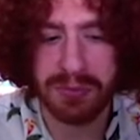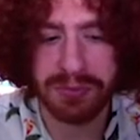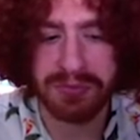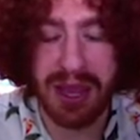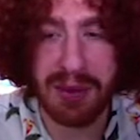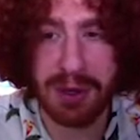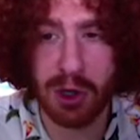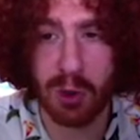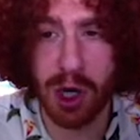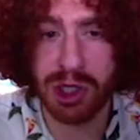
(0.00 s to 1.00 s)
Maybe you're
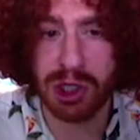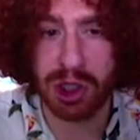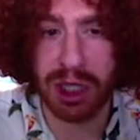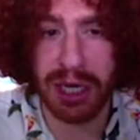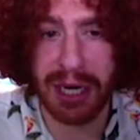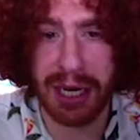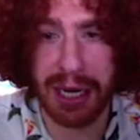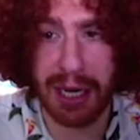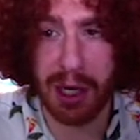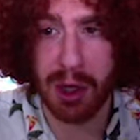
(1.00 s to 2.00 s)

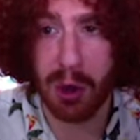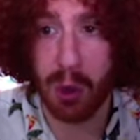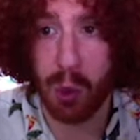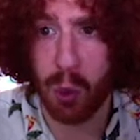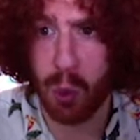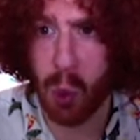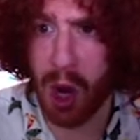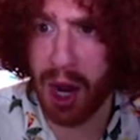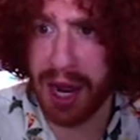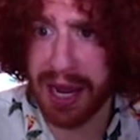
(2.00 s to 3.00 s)
wondering,
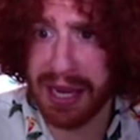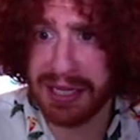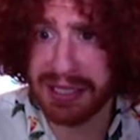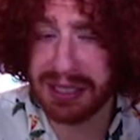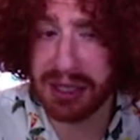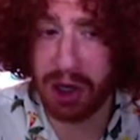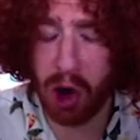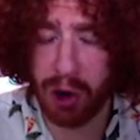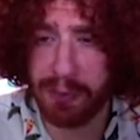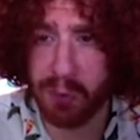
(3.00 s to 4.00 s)
why did
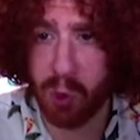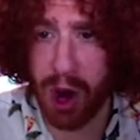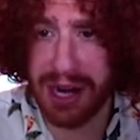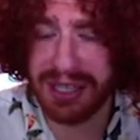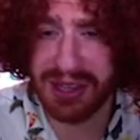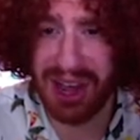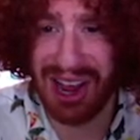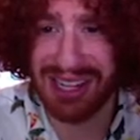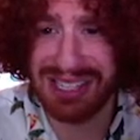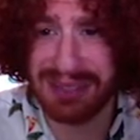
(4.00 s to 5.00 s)
the
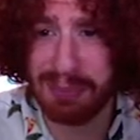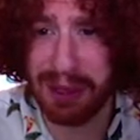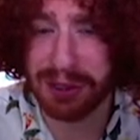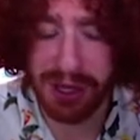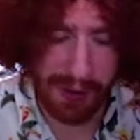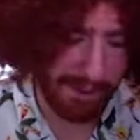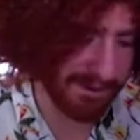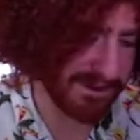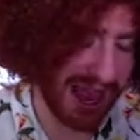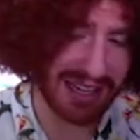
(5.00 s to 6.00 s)
ice melt
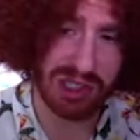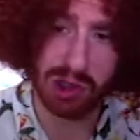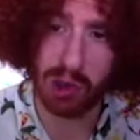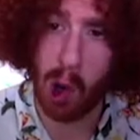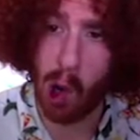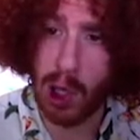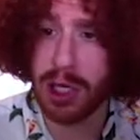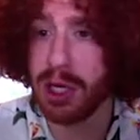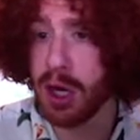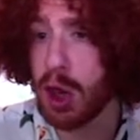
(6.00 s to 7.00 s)
faster on
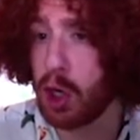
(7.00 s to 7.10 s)
the